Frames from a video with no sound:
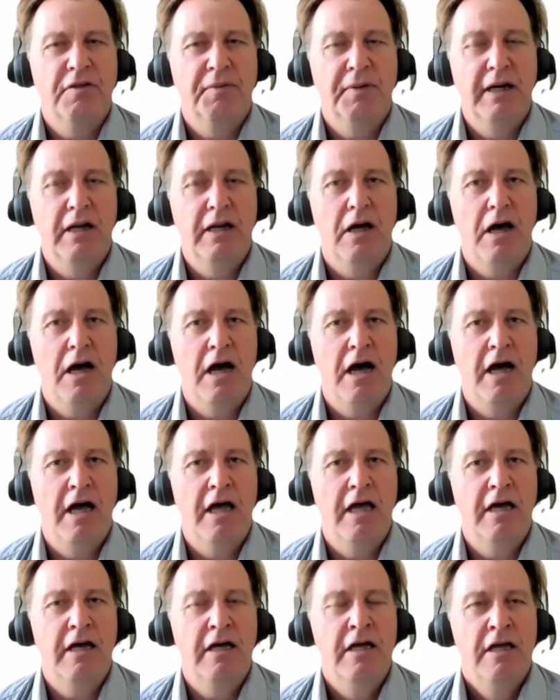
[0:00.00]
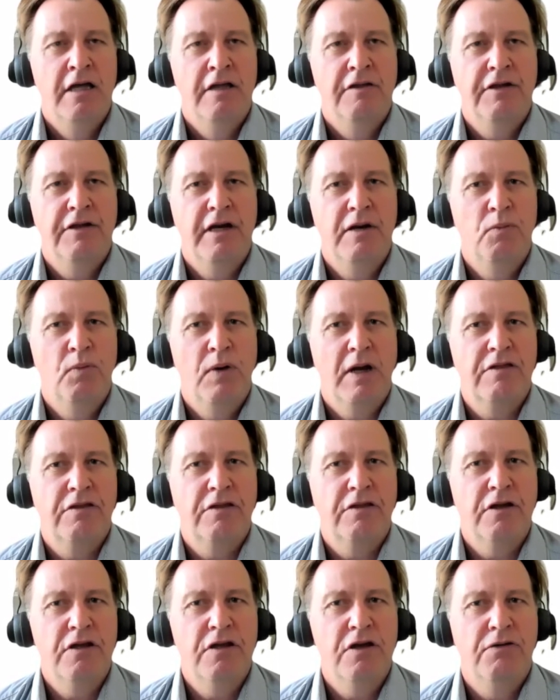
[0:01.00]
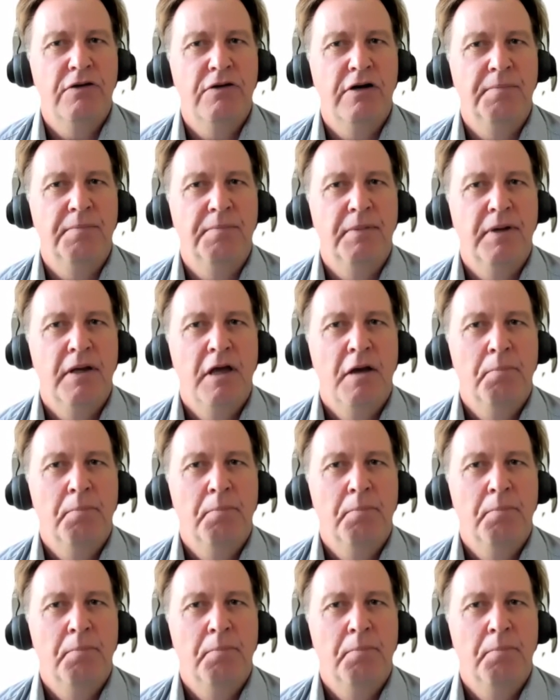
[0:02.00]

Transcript: so a lot higher than in Western Europe.